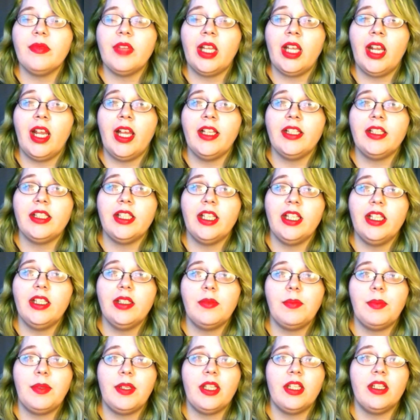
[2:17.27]
that I
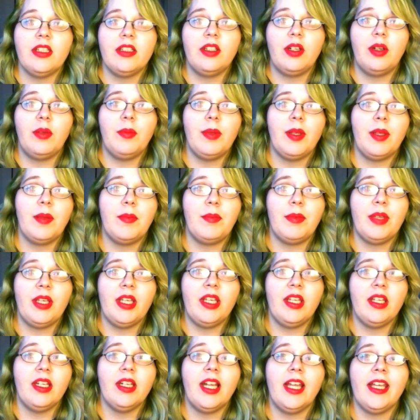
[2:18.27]
tend to be a little bit
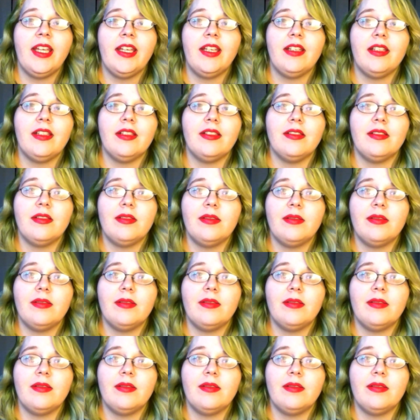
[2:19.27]
mean, like,